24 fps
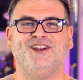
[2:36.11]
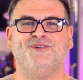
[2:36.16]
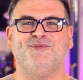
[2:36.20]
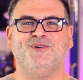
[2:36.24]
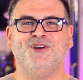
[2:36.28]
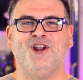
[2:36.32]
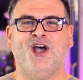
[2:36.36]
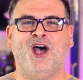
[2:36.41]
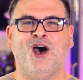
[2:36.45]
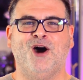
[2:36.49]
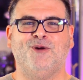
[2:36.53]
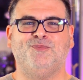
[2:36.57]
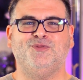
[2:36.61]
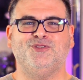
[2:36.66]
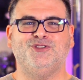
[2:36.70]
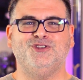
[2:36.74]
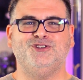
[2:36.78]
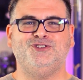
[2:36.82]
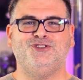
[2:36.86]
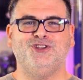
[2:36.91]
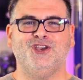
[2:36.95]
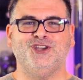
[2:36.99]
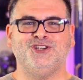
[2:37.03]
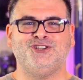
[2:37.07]
I don't wanna help with
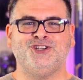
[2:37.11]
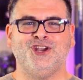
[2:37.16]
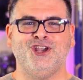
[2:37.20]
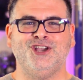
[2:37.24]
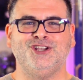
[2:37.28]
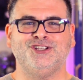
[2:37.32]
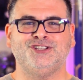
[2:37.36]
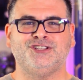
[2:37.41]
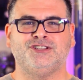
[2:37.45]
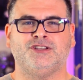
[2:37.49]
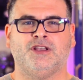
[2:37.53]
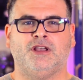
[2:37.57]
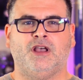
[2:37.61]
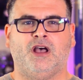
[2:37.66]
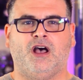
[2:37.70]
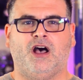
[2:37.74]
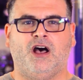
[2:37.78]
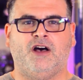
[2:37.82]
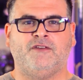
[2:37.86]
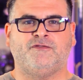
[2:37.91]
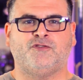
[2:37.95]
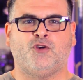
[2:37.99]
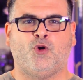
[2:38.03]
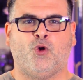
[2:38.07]
the dishes.
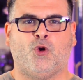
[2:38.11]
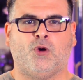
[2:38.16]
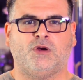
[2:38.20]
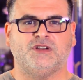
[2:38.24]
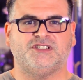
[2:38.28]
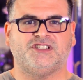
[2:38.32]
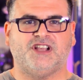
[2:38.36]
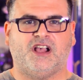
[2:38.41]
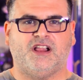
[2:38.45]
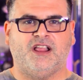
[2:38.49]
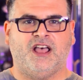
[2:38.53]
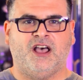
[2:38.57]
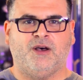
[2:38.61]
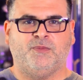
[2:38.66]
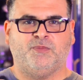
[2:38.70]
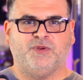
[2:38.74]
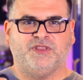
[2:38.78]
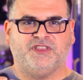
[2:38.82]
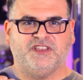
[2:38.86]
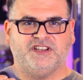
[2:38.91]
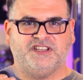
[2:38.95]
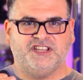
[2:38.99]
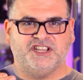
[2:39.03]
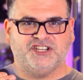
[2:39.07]
Of course I'll help
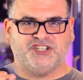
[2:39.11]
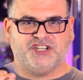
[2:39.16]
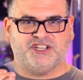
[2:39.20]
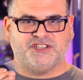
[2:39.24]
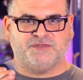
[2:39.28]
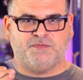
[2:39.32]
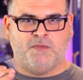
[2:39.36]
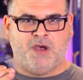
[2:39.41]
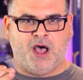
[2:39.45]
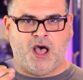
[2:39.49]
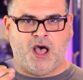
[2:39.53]
with the dishes,